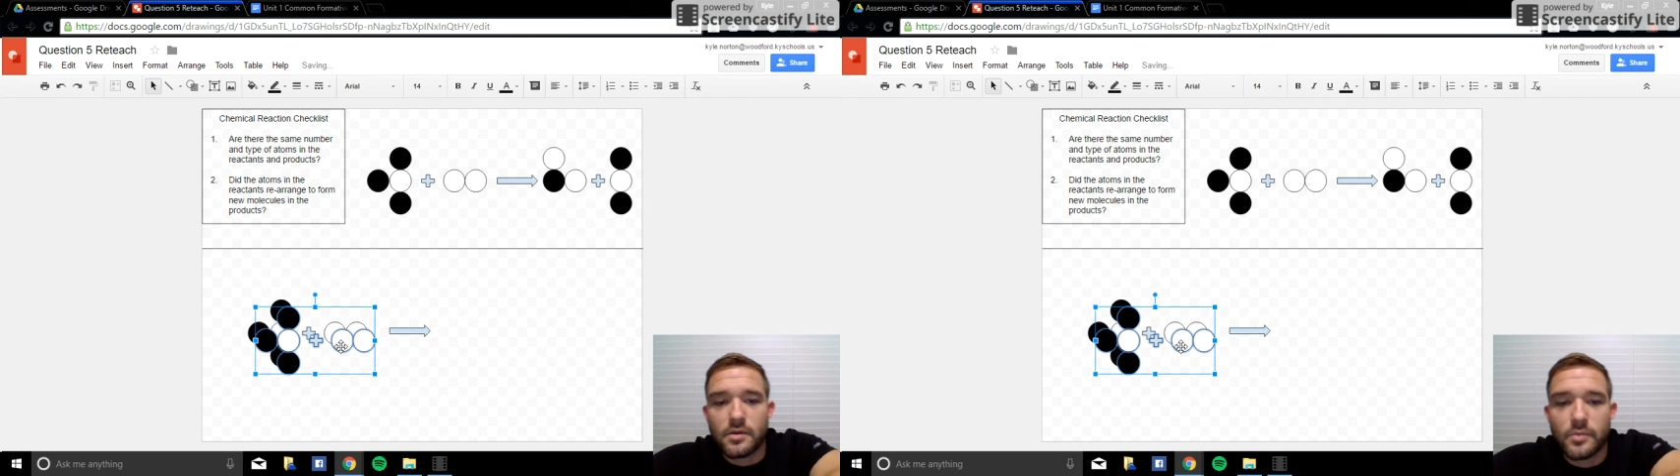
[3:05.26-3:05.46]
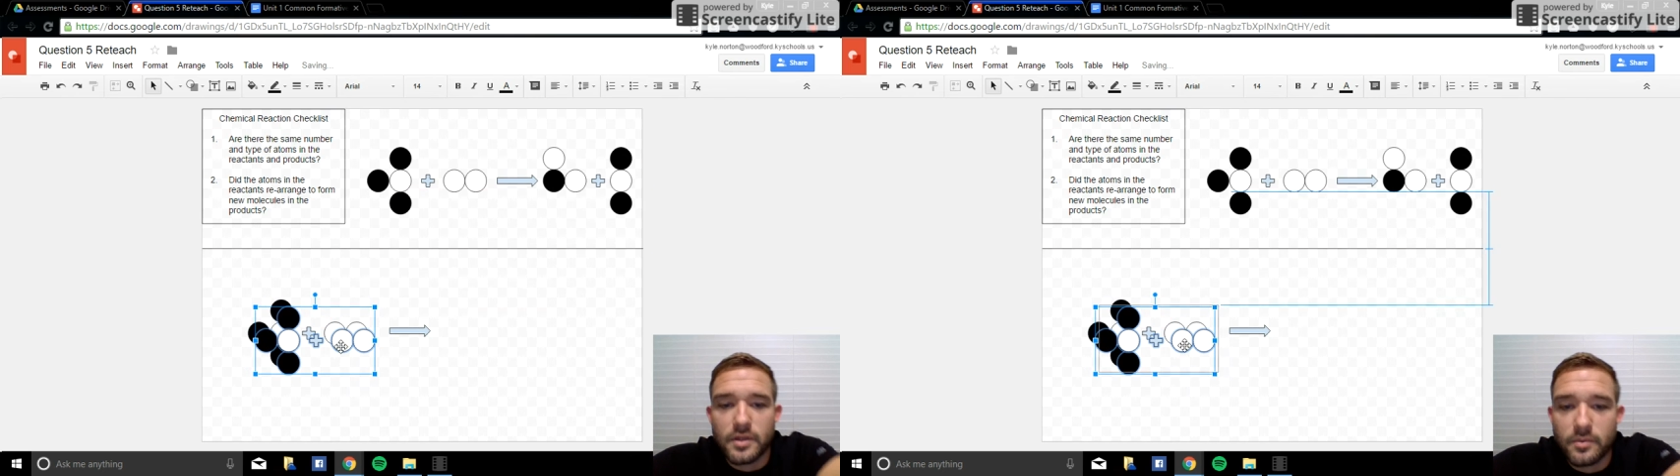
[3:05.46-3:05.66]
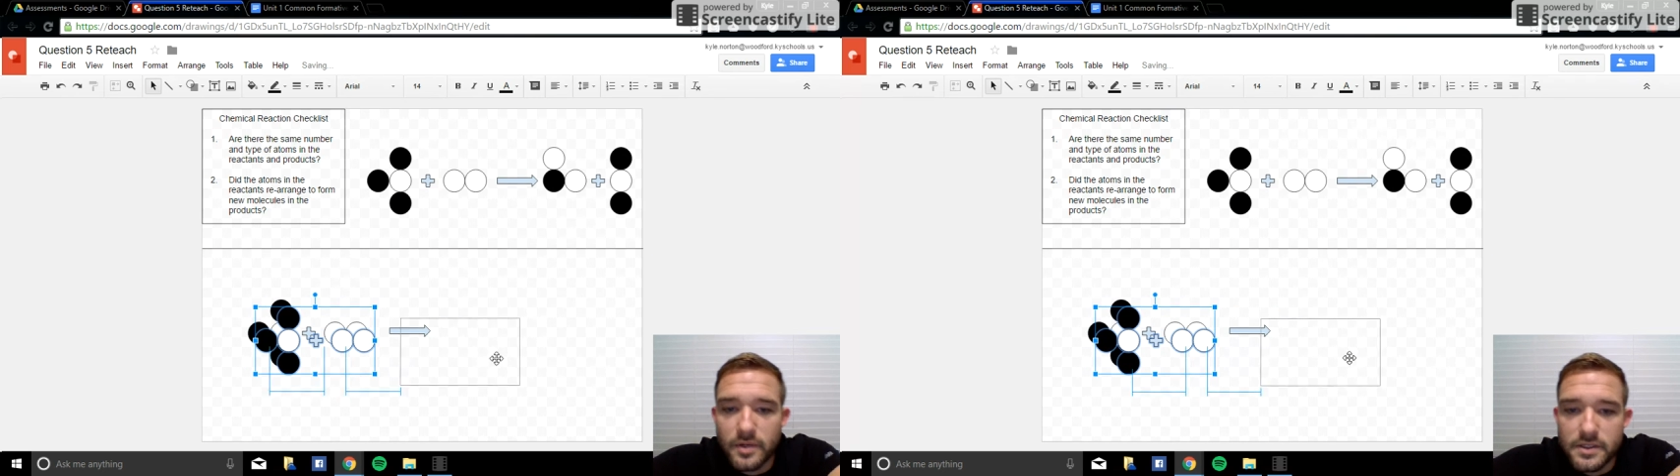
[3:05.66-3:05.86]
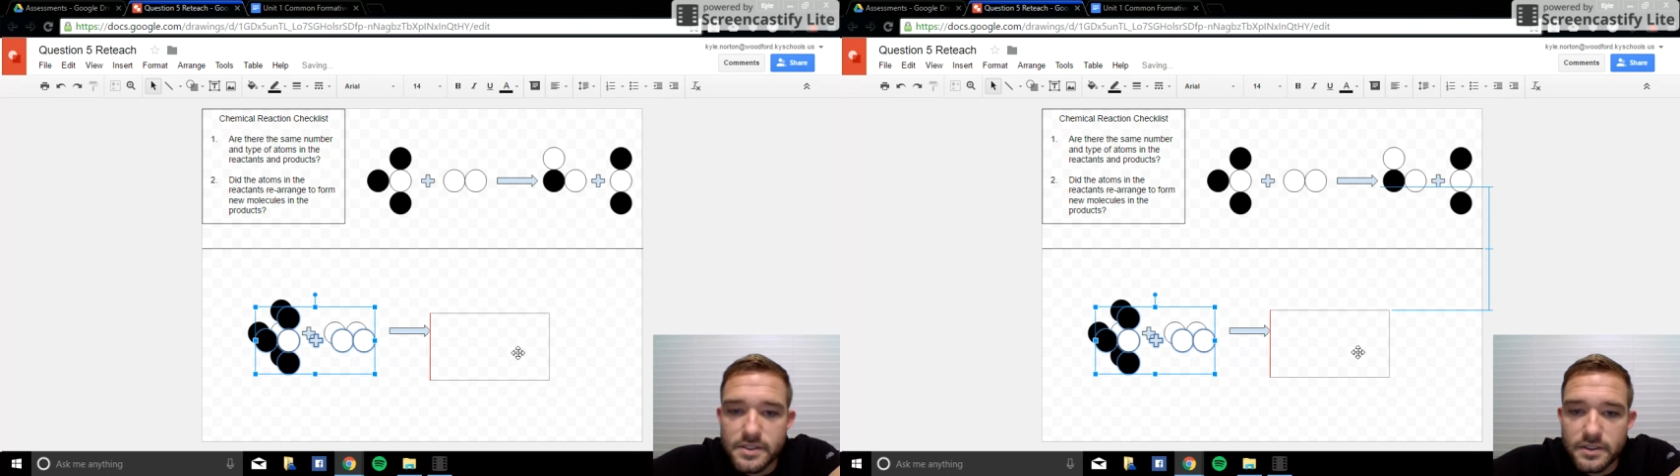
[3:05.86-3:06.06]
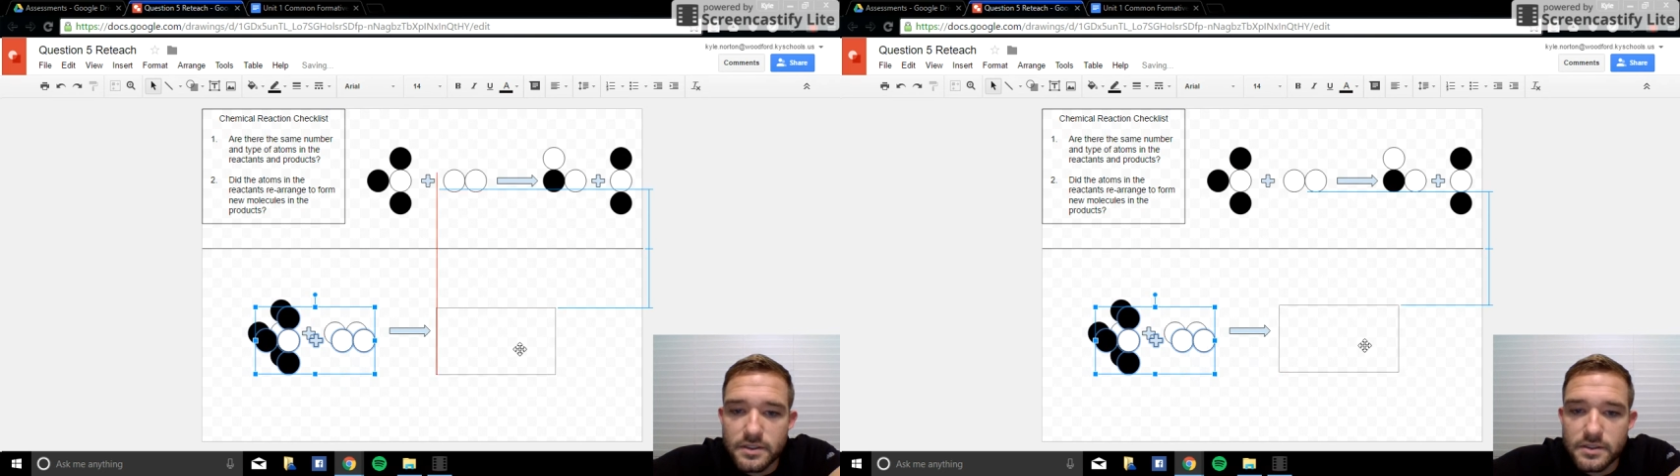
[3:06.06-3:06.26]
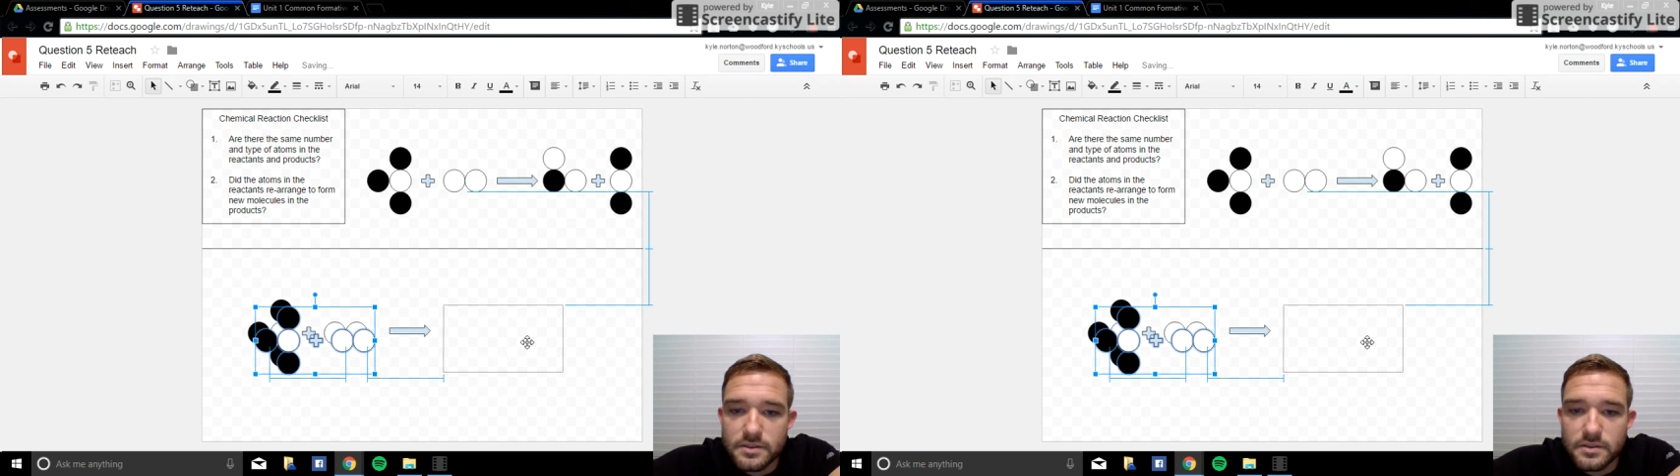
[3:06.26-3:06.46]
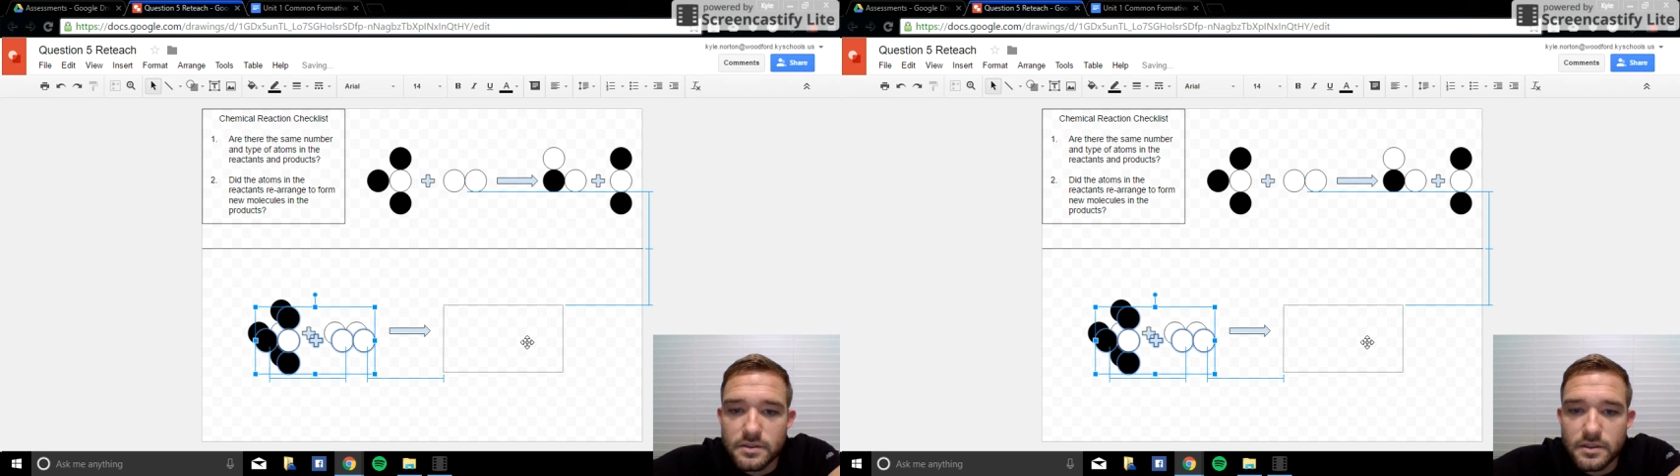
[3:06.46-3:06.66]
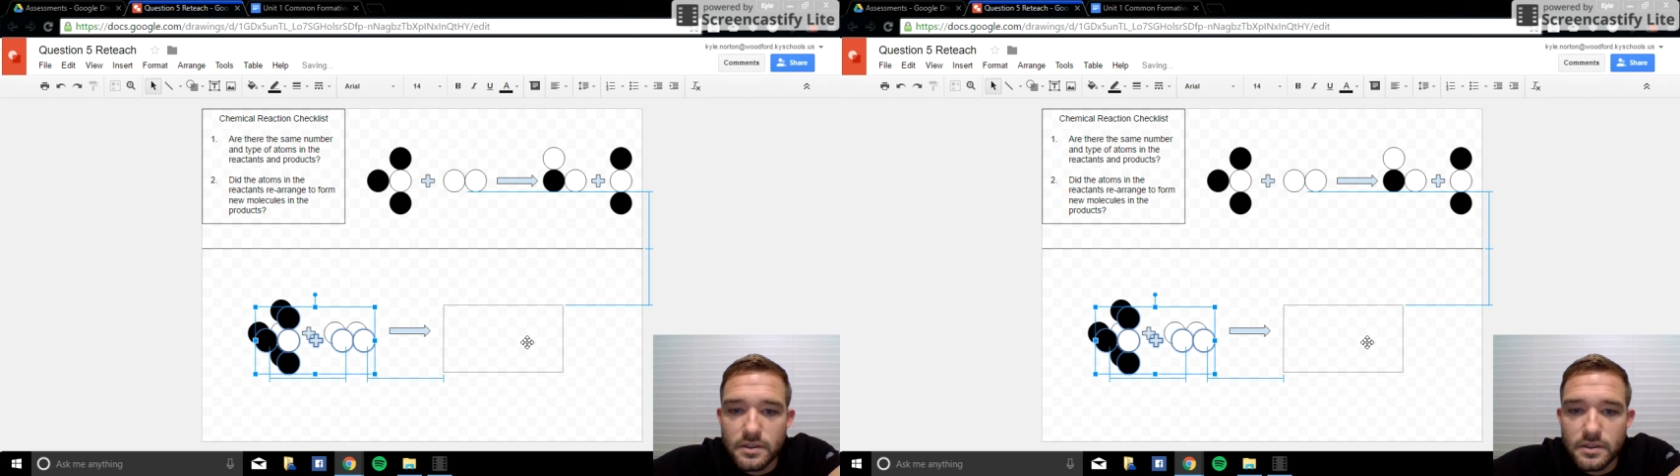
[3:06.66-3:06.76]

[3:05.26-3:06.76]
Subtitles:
copying and pasting this